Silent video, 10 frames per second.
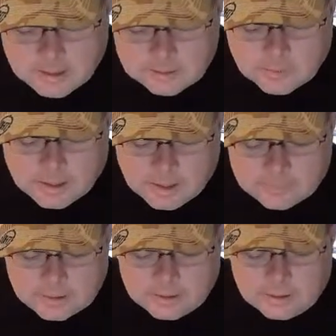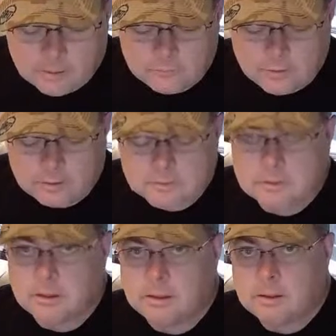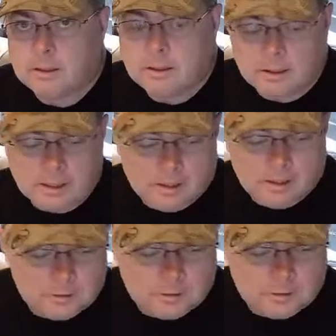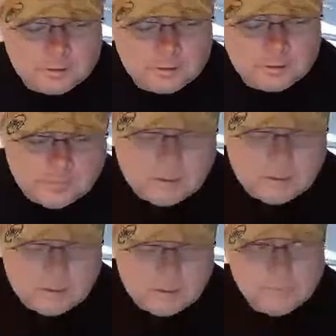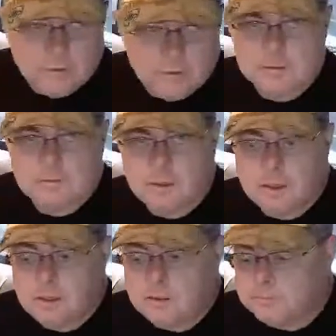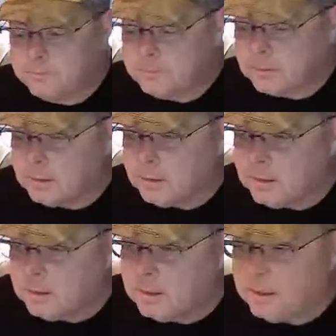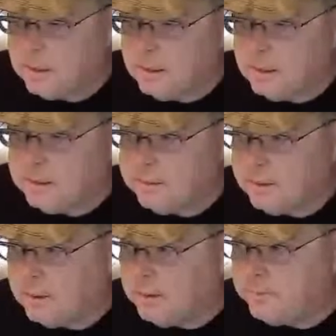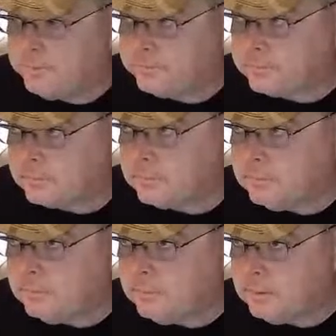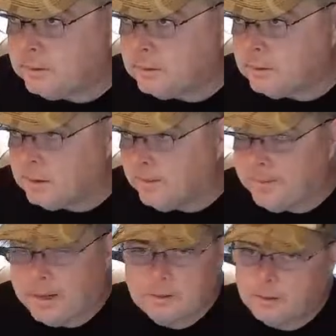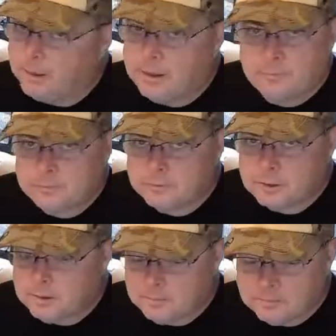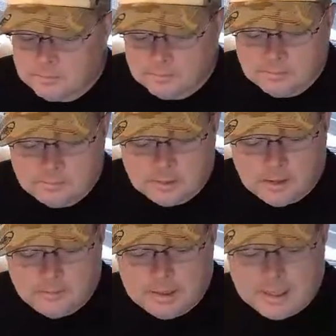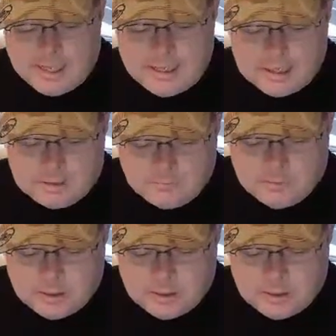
Either way, I've got to go, folks. And I, again, appreciate you helping me film this video. And I'm not going to live stream me editing the